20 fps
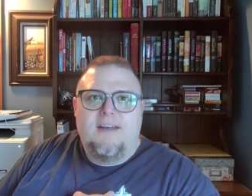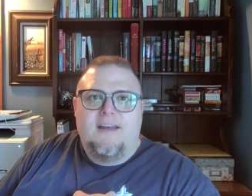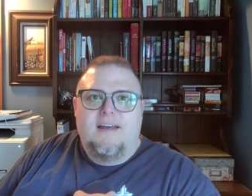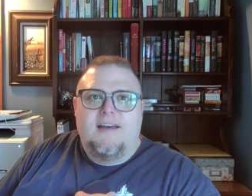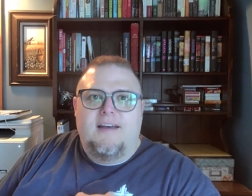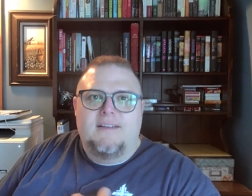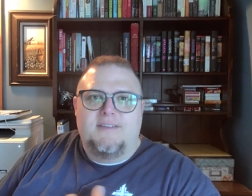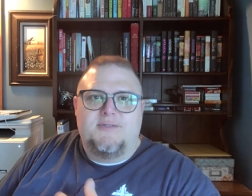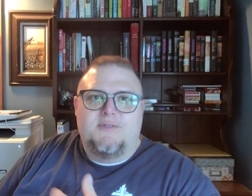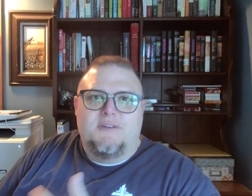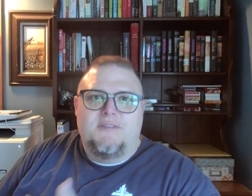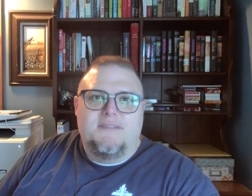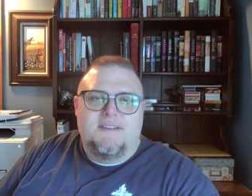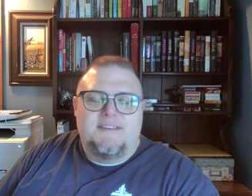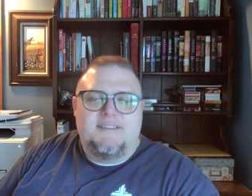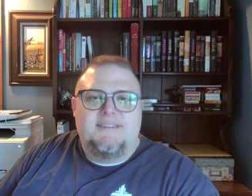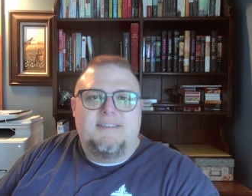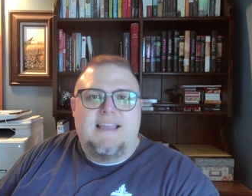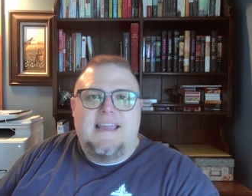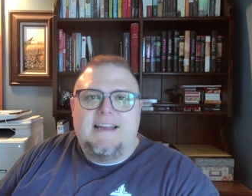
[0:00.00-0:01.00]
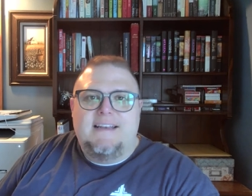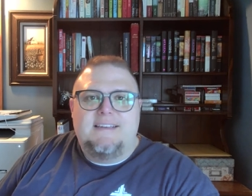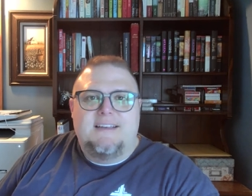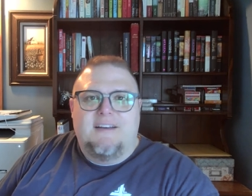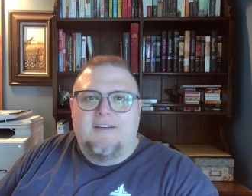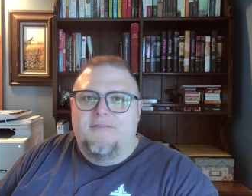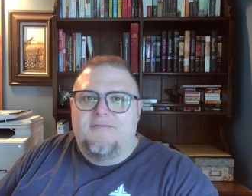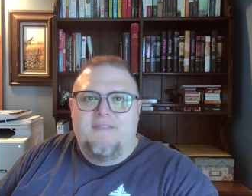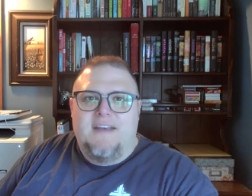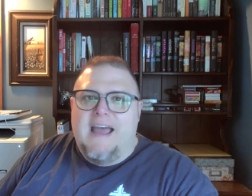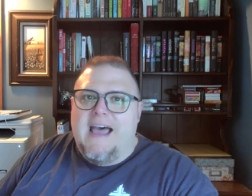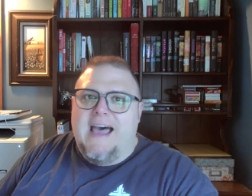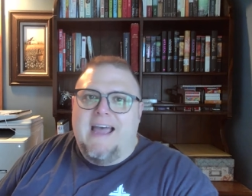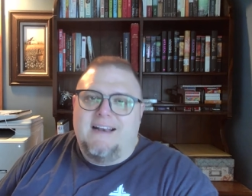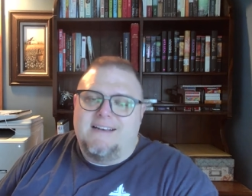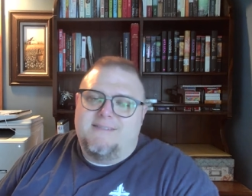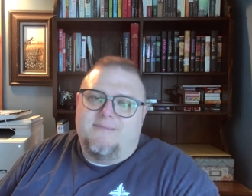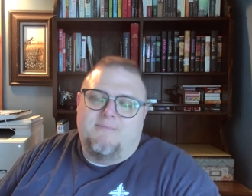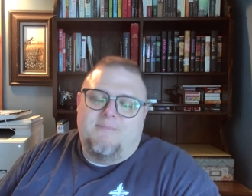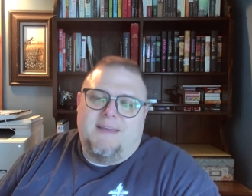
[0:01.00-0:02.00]
uh, sort of a state of
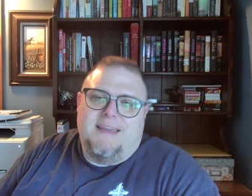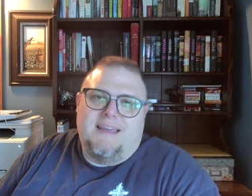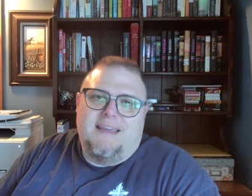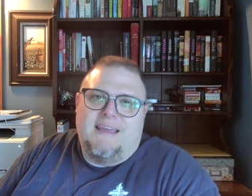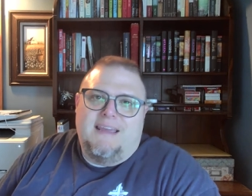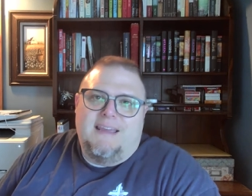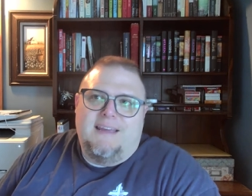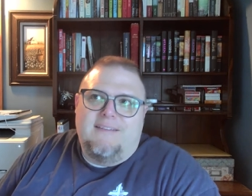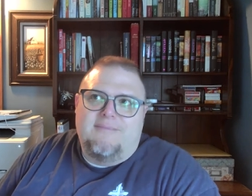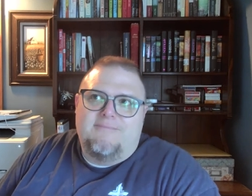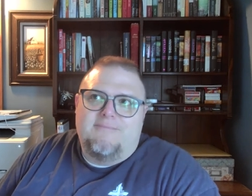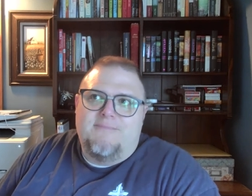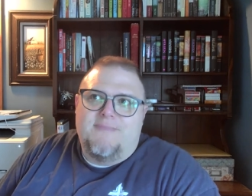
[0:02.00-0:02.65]
not being